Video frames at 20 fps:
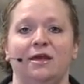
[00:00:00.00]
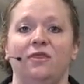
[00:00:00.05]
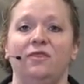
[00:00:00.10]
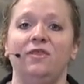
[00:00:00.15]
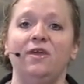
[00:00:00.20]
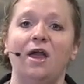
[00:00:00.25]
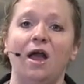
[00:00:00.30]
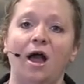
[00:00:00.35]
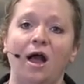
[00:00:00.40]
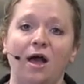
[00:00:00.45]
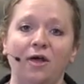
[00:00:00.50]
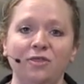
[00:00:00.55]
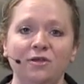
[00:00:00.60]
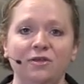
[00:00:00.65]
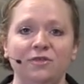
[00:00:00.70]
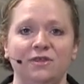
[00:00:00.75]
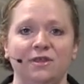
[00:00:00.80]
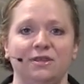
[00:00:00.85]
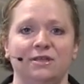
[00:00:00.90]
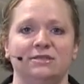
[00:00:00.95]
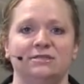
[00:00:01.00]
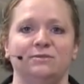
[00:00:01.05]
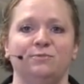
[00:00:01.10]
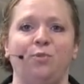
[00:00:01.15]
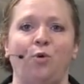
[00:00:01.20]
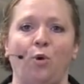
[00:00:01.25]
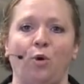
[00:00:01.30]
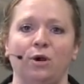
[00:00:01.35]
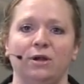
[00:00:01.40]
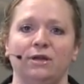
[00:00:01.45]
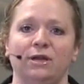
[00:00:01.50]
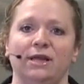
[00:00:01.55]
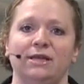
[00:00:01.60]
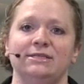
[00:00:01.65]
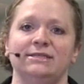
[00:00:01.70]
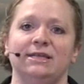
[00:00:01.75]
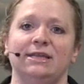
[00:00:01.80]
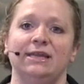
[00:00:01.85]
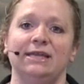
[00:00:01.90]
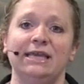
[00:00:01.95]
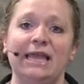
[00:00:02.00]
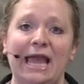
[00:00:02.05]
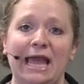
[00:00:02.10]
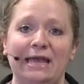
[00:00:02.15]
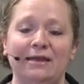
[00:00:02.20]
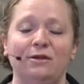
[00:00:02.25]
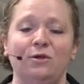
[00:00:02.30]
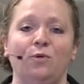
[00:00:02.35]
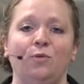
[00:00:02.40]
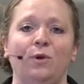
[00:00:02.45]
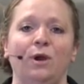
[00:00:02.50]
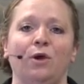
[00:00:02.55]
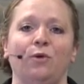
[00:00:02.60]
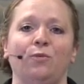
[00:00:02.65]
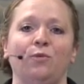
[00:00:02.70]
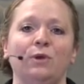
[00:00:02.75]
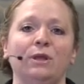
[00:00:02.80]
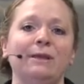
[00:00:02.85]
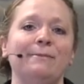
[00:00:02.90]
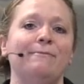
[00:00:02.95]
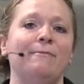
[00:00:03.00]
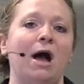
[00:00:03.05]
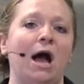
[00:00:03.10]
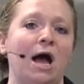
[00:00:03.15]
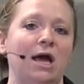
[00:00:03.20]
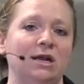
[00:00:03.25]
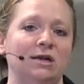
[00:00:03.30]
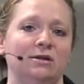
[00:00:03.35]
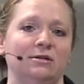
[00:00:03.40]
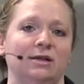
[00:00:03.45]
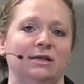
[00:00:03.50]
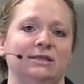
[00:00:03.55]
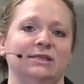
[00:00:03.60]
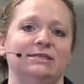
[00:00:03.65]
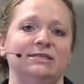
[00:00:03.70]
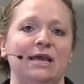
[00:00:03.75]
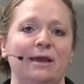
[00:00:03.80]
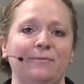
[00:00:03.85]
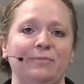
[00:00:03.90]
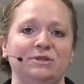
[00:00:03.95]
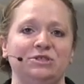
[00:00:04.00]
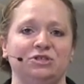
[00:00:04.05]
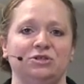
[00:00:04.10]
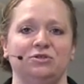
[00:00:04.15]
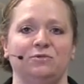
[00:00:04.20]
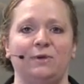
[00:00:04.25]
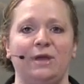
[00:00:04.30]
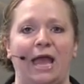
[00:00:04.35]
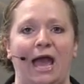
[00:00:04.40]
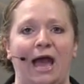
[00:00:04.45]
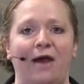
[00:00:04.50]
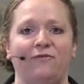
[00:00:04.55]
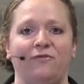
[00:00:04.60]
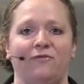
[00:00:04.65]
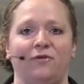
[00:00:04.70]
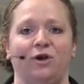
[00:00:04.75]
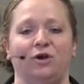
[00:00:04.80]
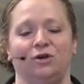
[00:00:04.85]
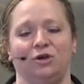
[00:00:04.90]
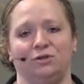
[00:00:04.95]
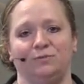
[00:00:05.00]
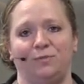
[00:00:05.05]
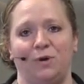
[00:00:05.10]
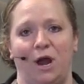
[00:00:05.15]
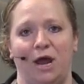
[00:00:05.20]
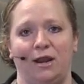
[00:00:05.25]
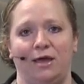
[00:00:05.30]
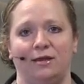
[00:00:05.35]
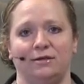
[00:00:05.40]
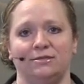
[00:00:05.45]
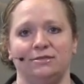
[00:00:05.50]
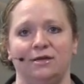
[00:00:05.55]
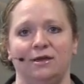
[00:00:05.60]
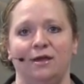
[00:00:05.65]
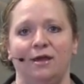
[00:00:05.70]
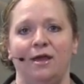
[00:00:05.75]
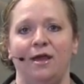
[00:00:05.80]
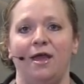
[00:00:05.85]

The other thing that's important is that, again, we are really monitoring the temperature that we have of our cooked product.